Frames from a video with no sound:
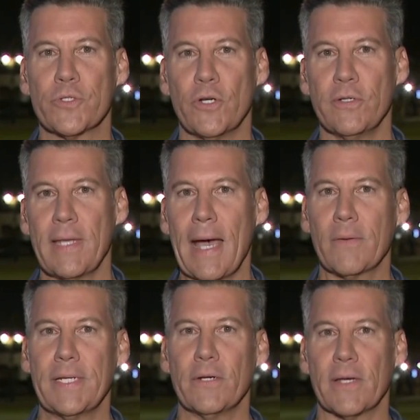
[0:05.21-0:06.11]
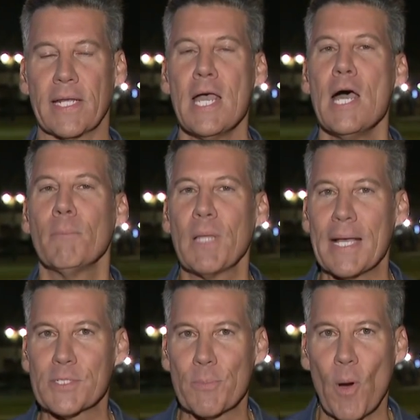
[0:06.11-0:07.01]
turned out here at
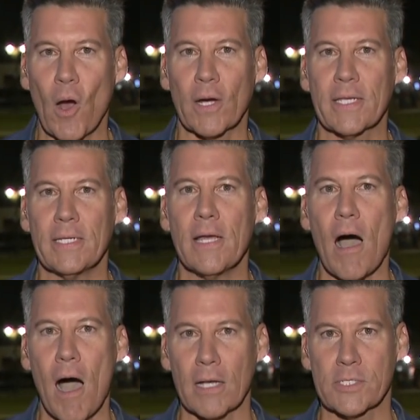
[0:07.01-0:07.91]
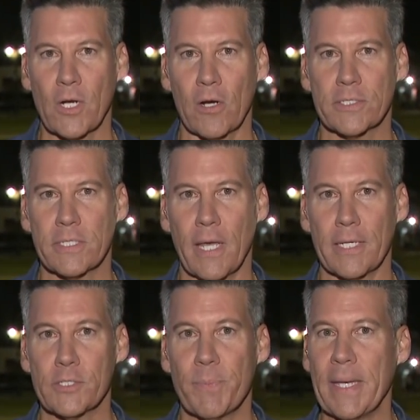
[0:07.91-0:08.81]
Plaza Park in Oxnard
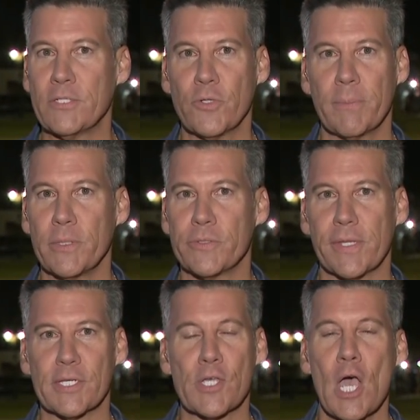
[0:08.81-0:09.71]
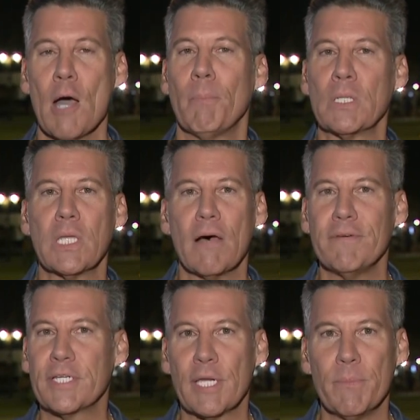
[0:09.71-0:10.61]
tonight to pay tribute to this
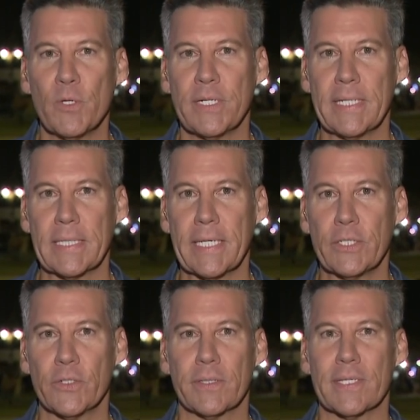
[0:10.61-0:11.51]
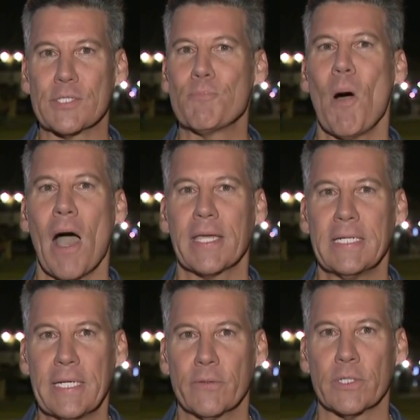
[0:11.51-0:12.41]
beloved community leader, this
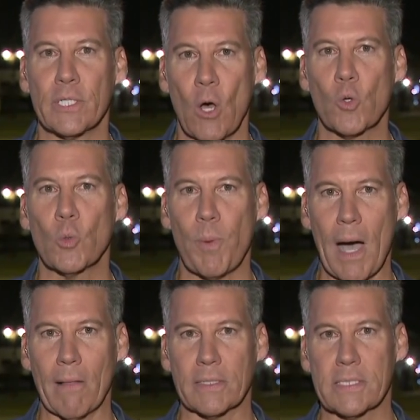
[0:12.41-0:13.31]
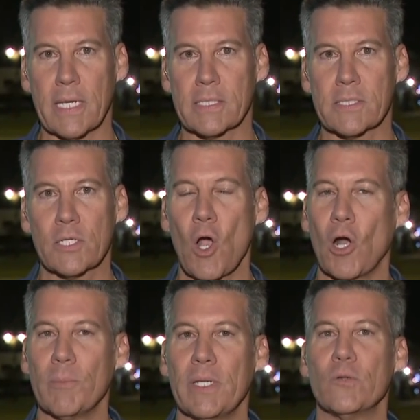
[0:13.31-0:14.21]
pioneer in local politics,
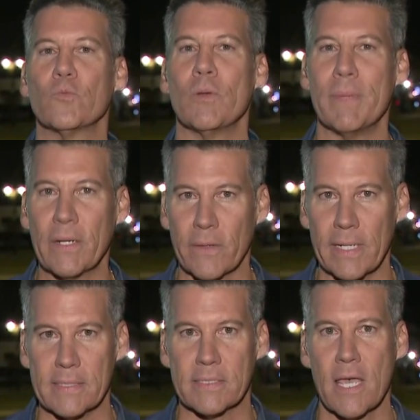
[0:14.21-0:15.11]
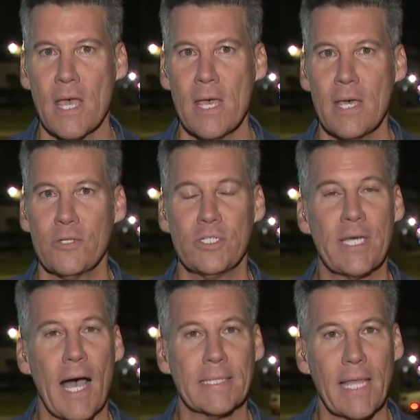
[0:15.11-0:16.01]
Carmen Ramirez. She
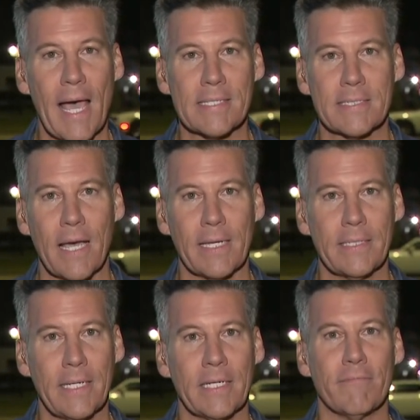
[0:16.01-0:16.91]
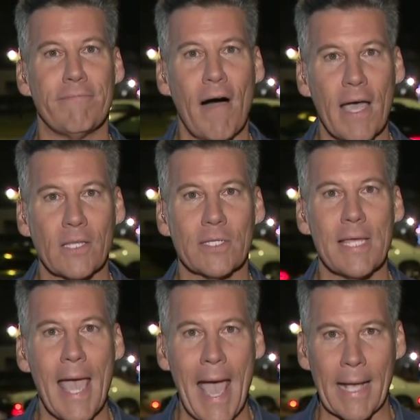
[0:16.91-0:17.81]
died last night in a
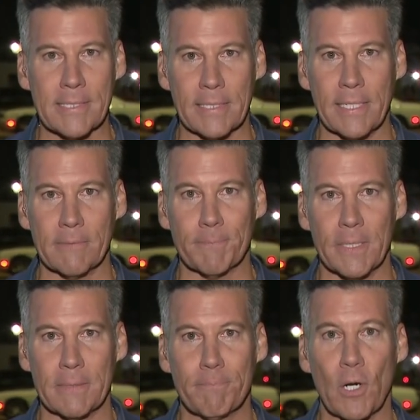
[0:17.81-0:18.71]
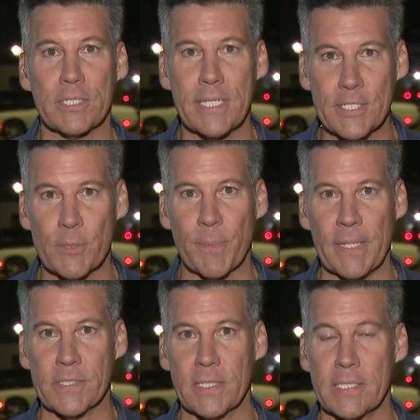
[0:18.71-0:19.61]
violent accident, but
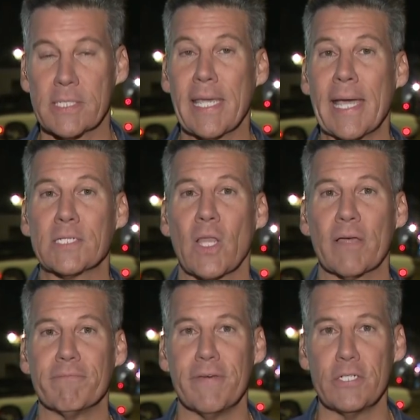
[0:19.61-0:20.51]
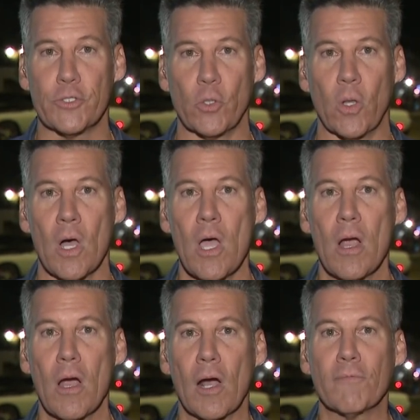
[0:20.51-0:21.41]
participants in this candlelight vigil
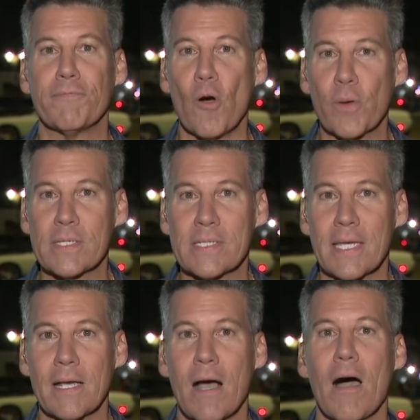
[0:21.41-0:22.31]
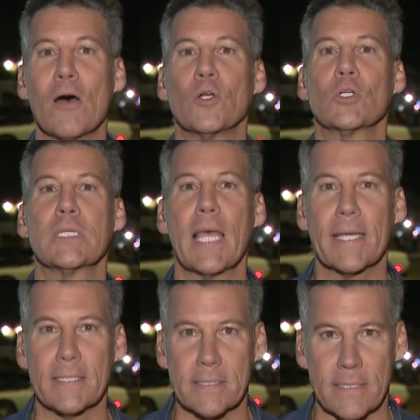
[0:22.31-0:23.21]
are focusing on her
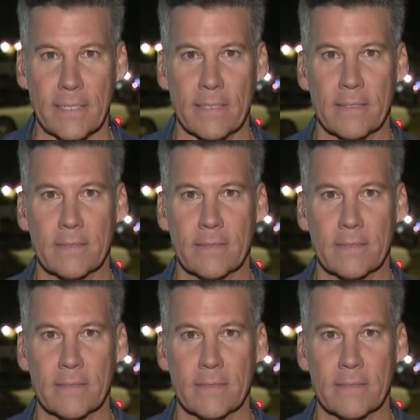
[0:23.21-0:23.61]
legacy.